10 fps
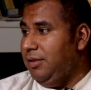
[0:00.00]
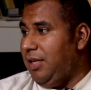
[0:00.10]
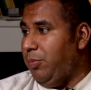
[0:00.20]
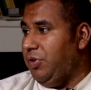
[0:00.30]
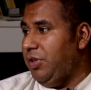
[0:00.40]

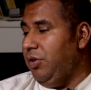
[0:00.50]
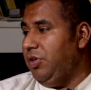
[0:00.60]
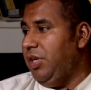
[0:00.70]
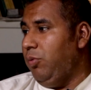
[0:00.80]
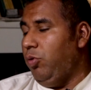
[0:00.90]
type of skill
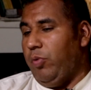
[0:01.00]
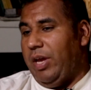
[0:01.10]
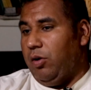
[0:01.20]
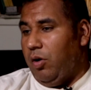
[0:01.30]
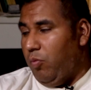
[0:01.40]
set where we
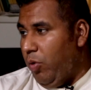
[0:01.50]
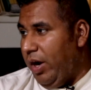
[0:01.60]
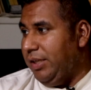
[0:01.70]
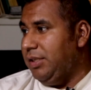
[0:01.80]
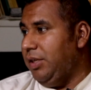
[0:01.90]
had a
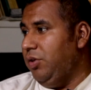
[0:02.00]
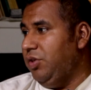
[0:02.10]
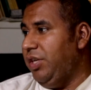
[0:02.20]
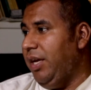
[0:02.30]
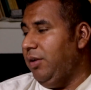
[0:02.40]
wide skill
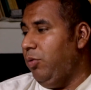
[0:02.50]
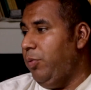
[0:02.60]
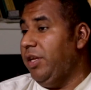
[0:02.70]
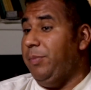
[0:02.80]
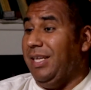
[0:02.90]
set where
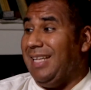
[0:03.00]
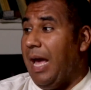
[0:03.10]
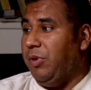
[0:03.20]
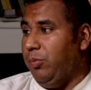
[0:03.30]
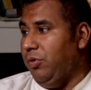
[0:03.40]
we can be
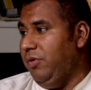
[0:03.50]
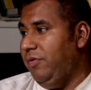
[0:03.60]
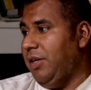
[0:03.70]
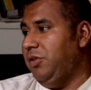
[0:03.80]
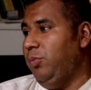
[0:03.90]
adaptable and
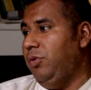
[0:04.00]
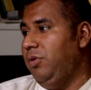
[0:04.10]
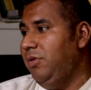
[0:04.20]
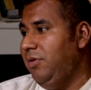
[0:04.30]
flexible?